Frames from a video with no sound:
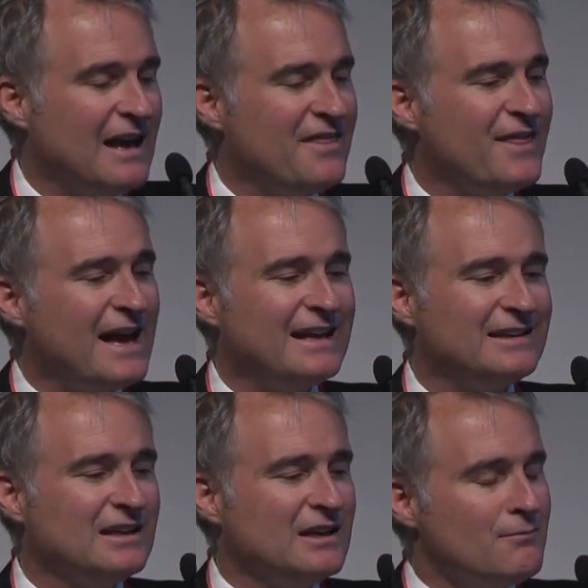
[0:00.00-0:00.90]
And
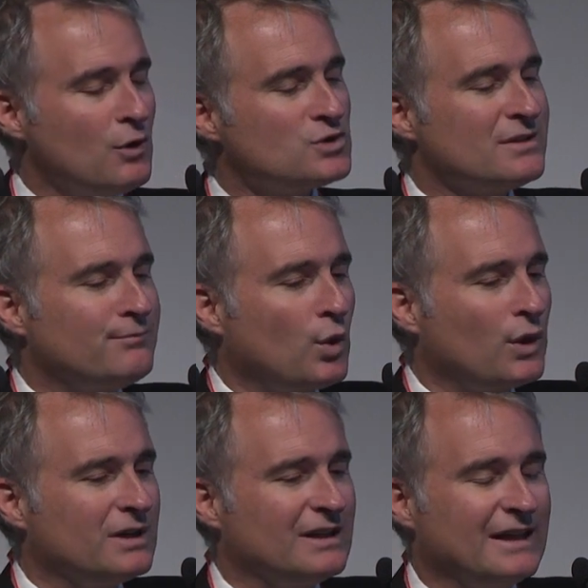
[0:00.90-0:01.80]
then, most
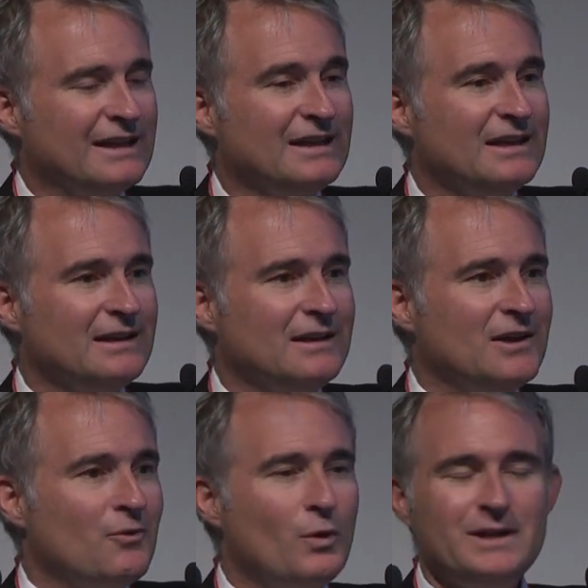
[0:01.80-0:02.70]
importantly,
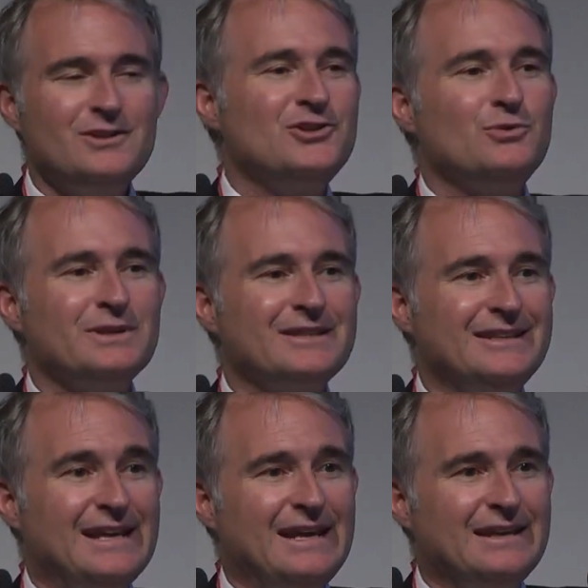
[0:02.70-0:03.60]
what do you do with the
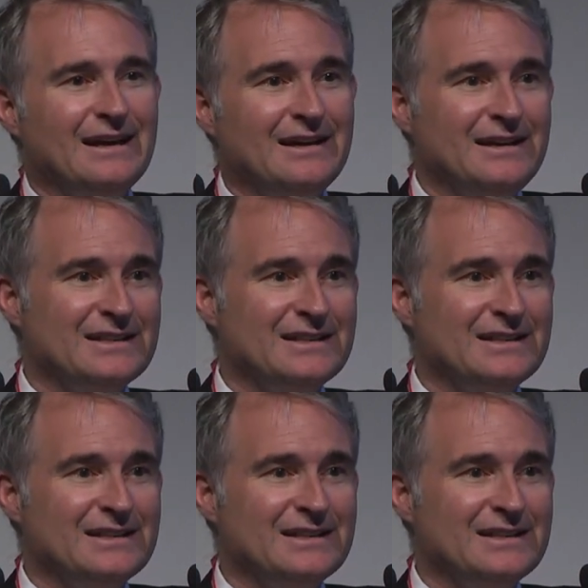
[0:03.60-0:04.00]
data?